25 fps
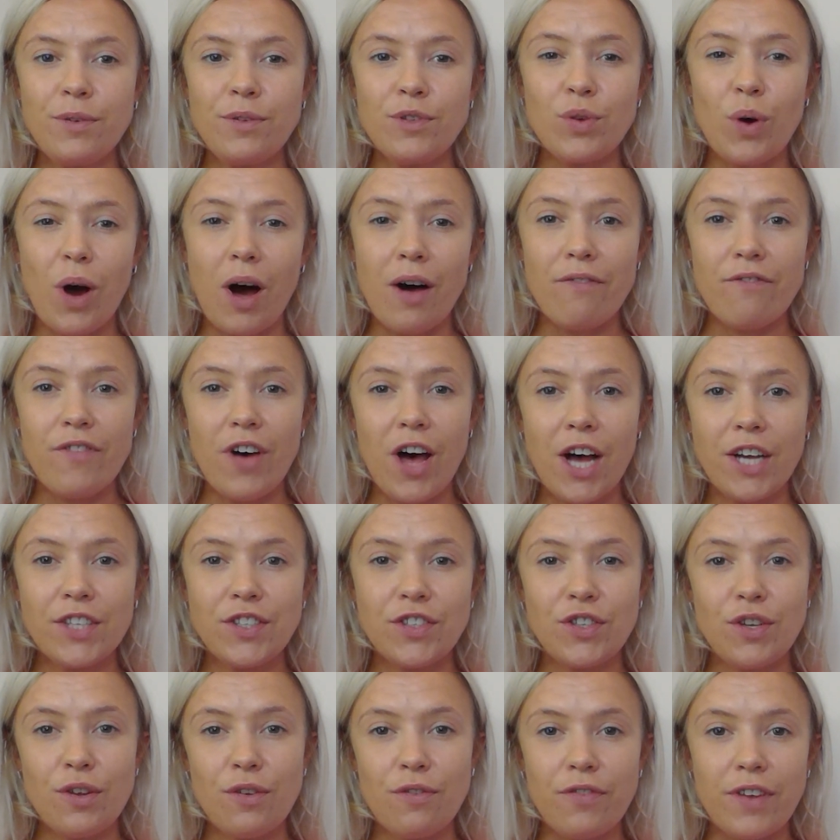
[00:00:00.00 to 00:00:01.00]
welcome to our
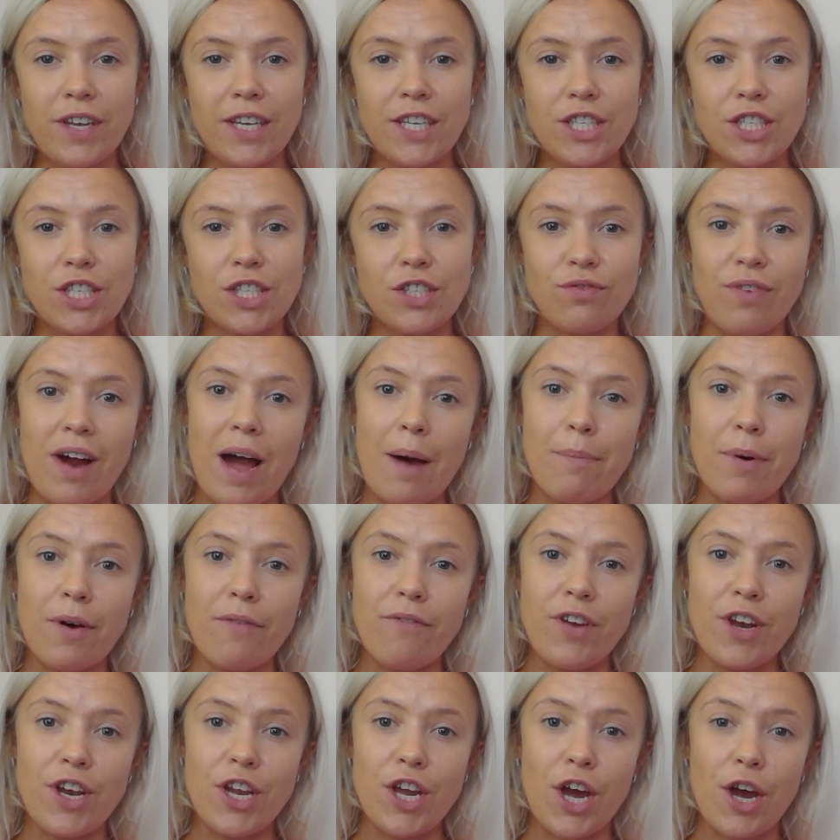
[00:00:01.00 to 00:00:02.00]
first new features
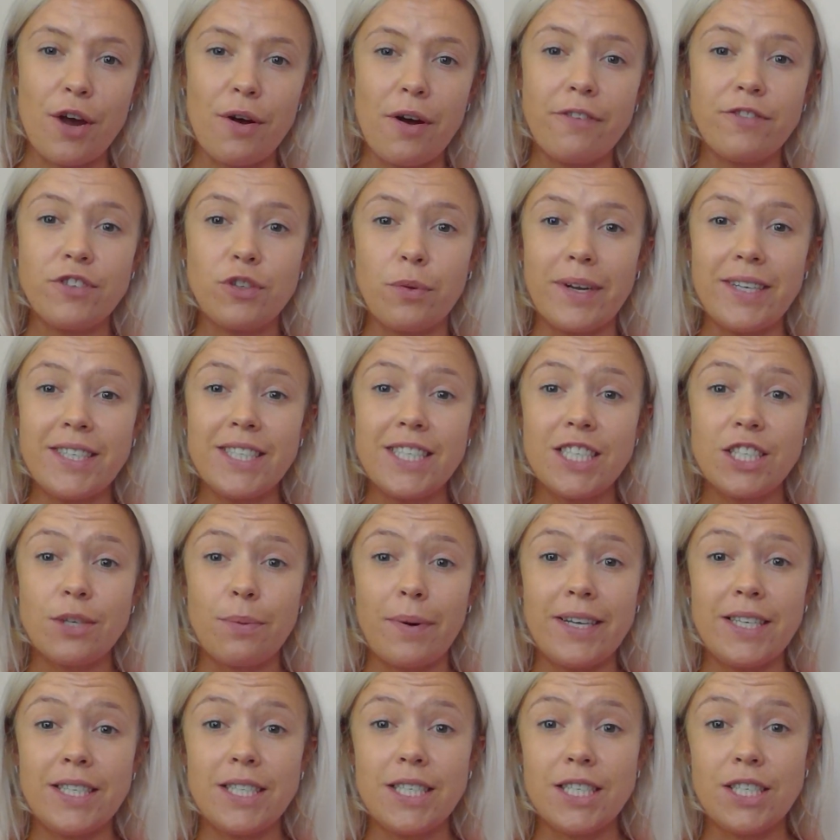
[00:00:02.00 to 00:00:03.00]
wrap-up video of
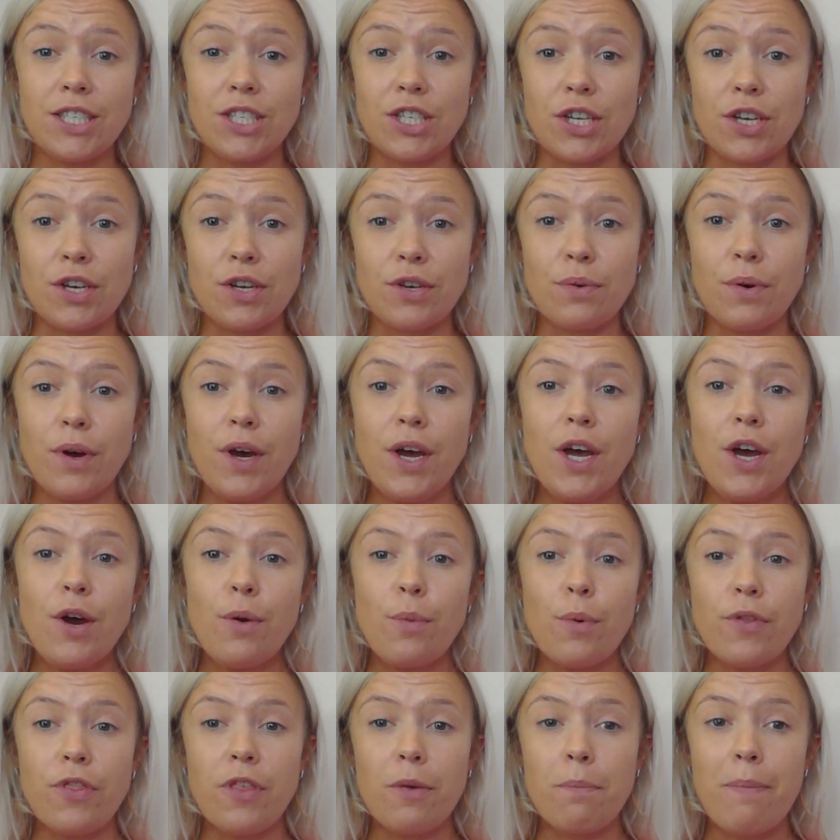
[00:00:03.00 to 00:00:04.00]
2022
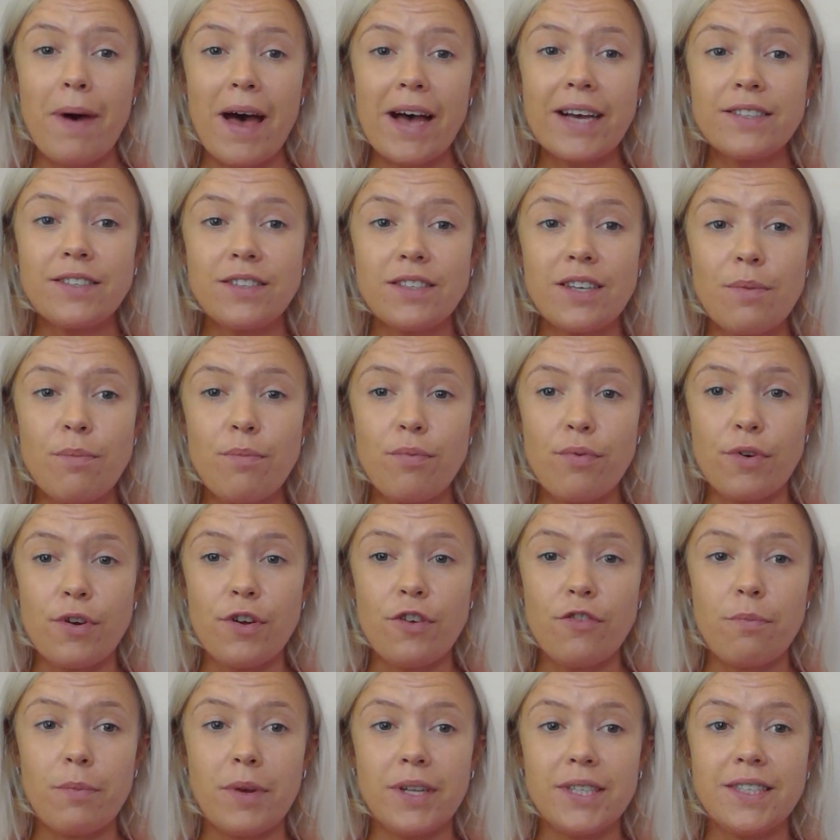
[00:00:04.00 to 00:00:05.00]
with the best
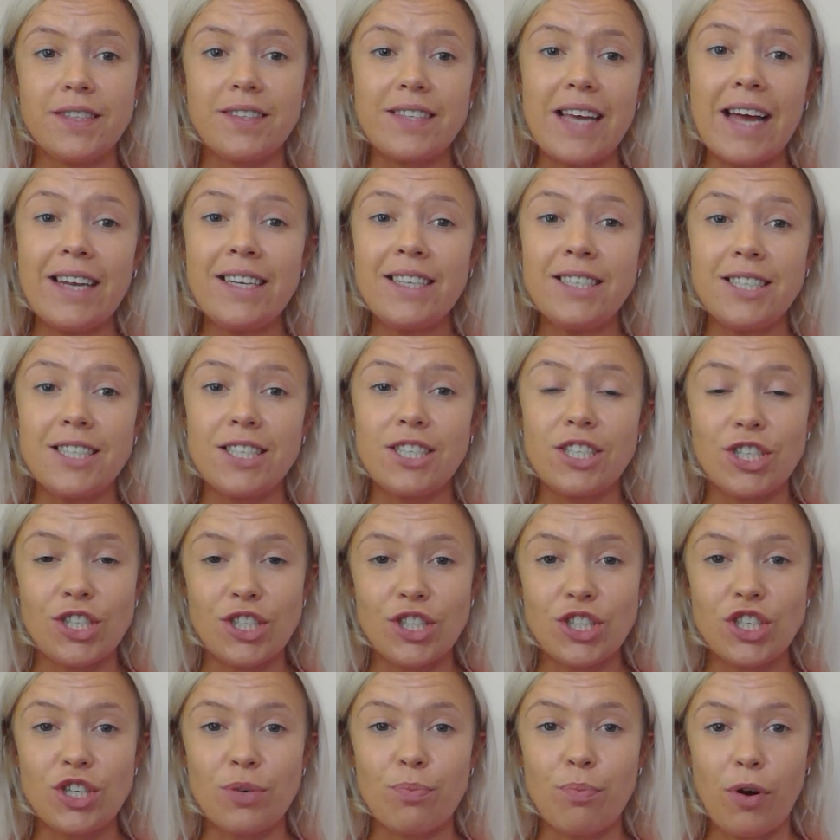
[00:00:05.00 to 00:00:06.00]
improvements and
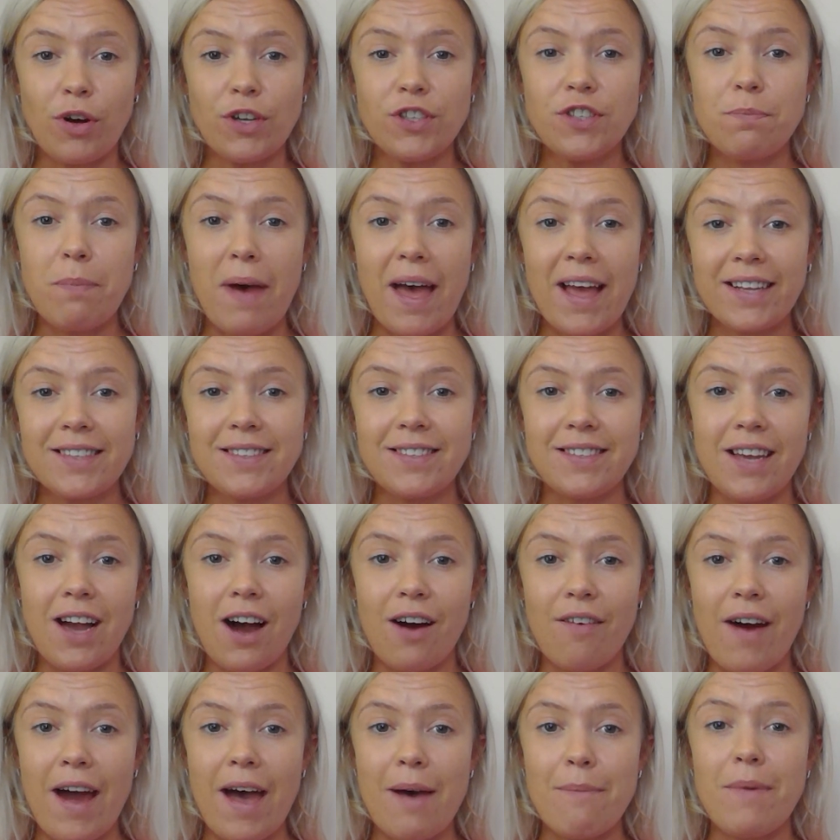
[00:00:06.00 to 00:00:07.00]
additions to Prospect
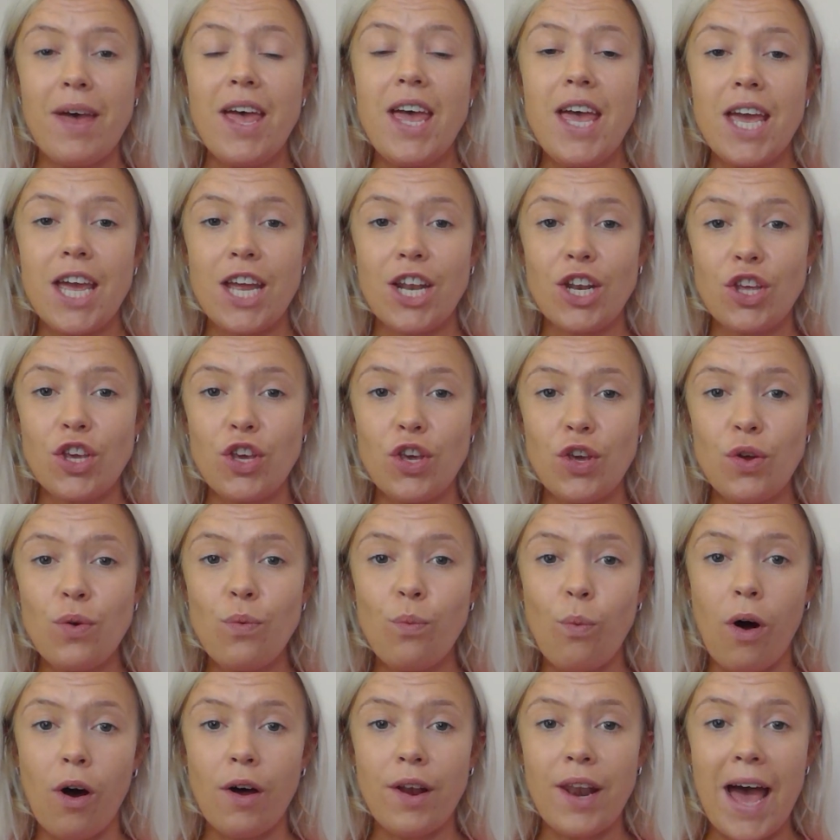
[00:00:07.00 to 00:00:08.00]
CRM in
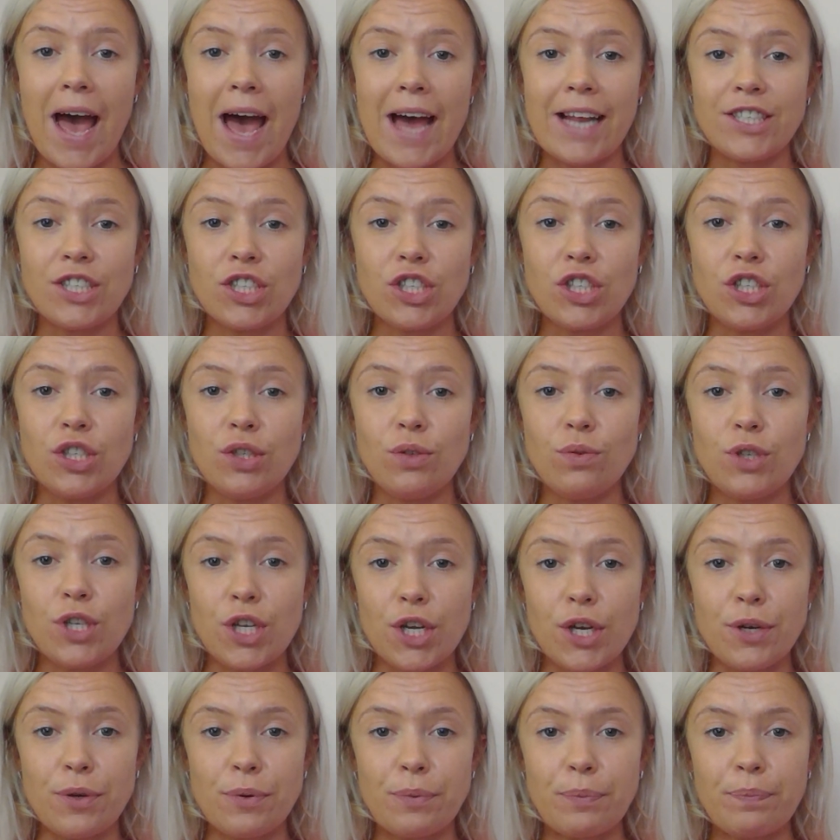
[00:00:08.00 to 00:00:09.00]
Q1 and
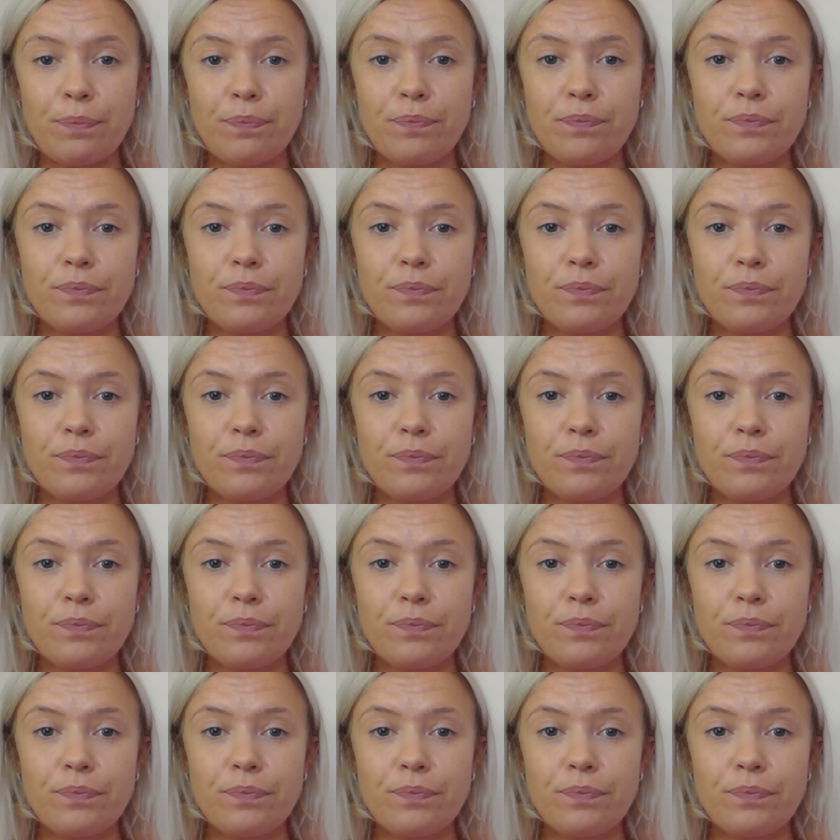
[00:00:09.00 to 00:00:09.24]
Q2.